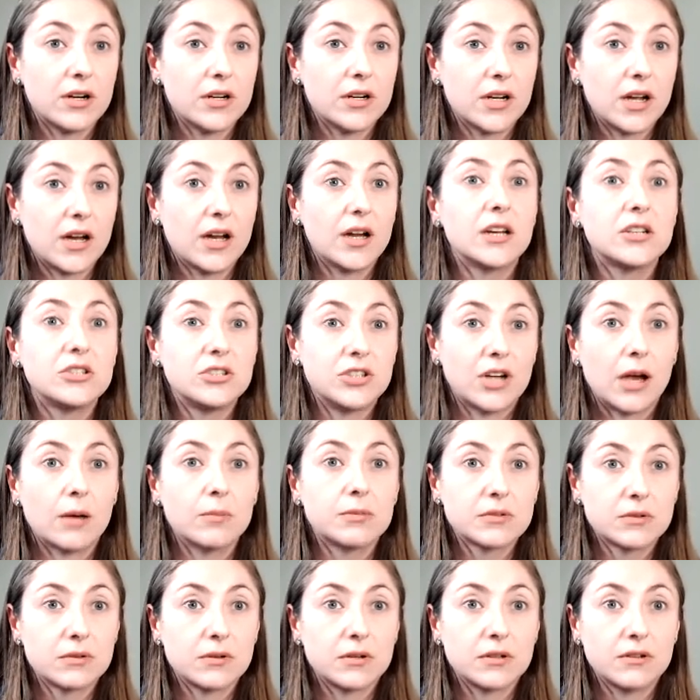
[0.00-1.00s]
or not a job is
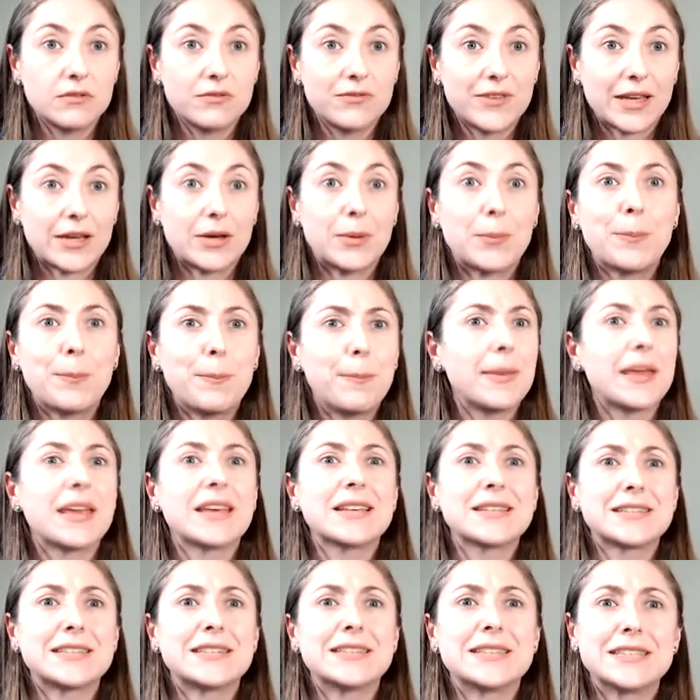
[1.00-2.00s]
going to fail
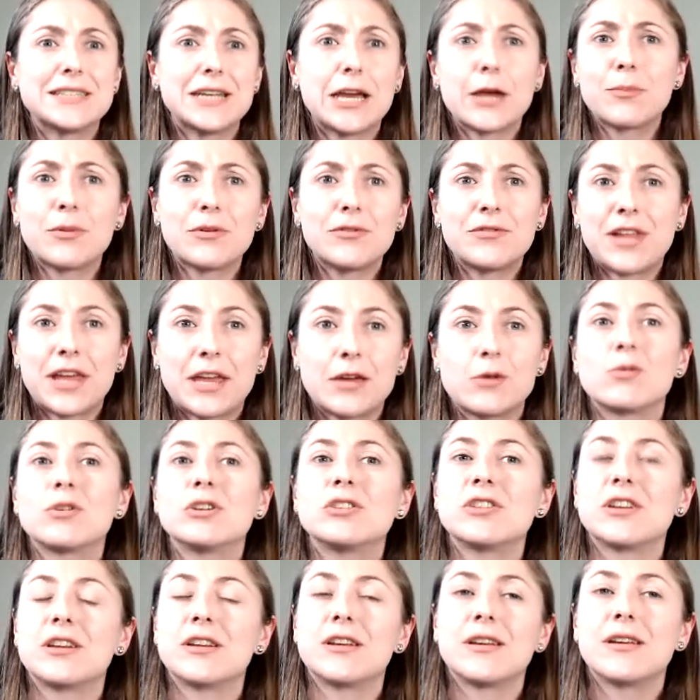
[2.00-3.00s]
based on the type of language
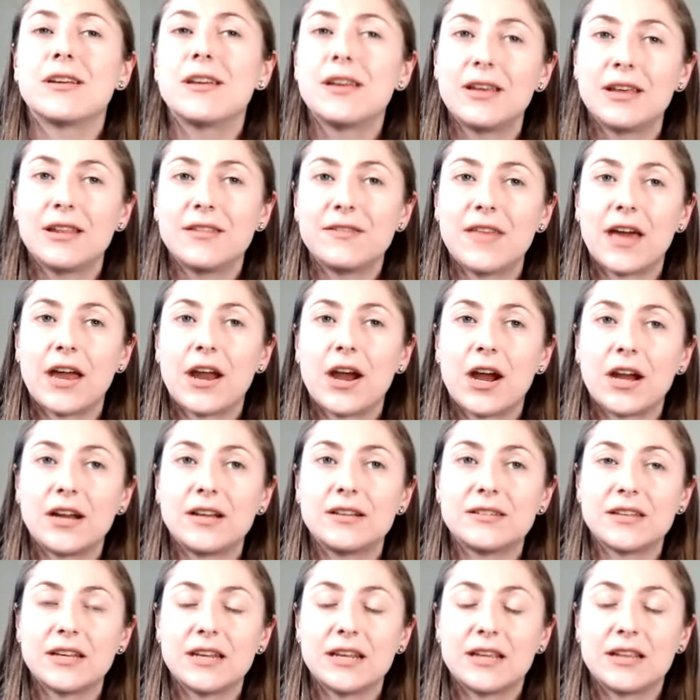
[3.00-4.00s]
that
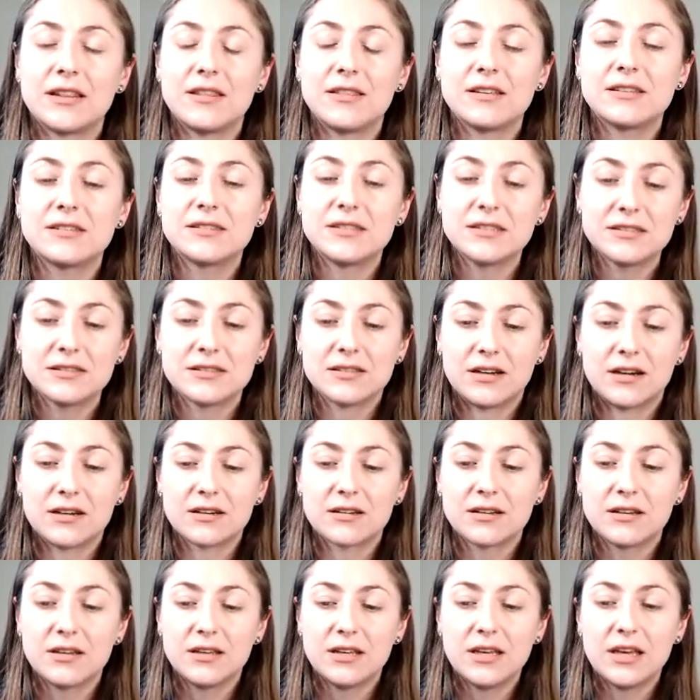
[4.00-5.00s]
is in the syslog.
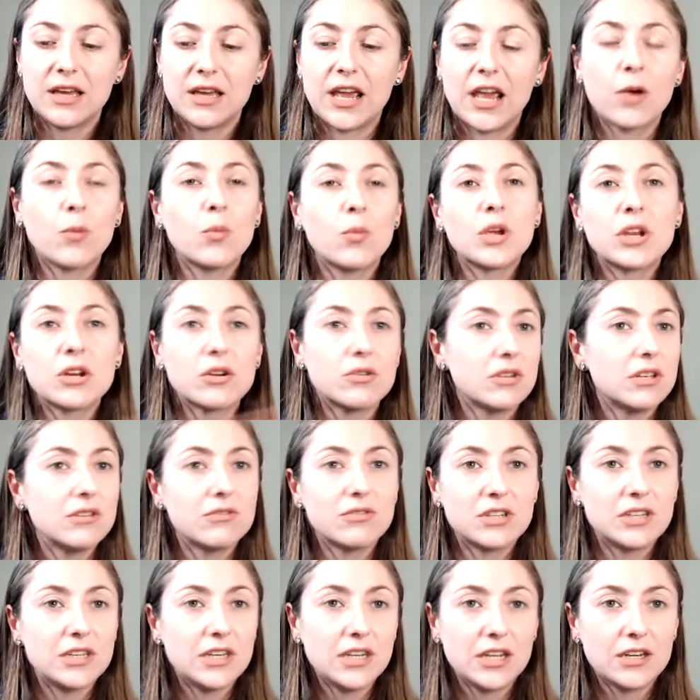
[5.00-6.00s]
And we don't
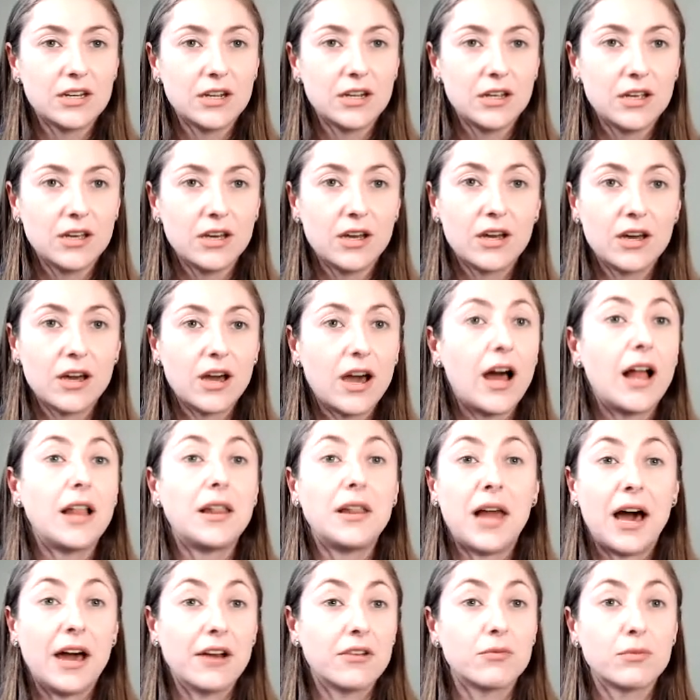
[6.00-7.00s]
even need a
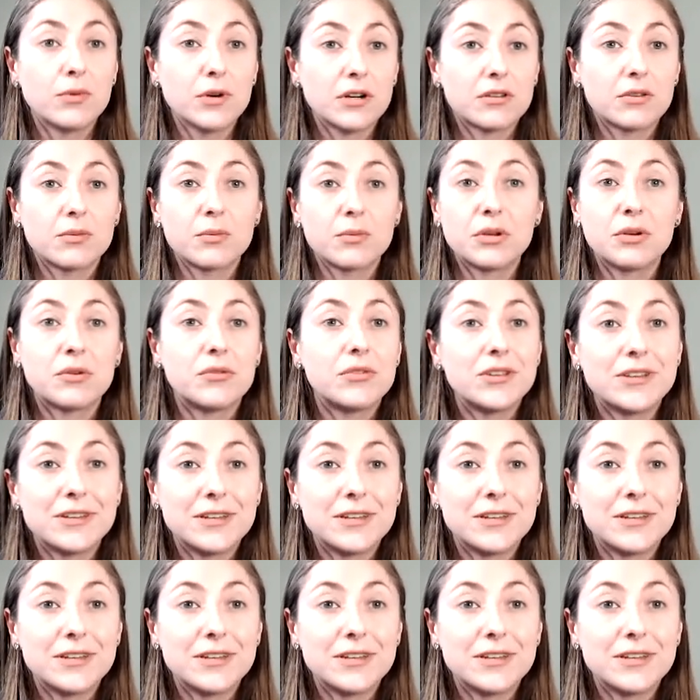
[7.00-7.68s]
lot of words. We only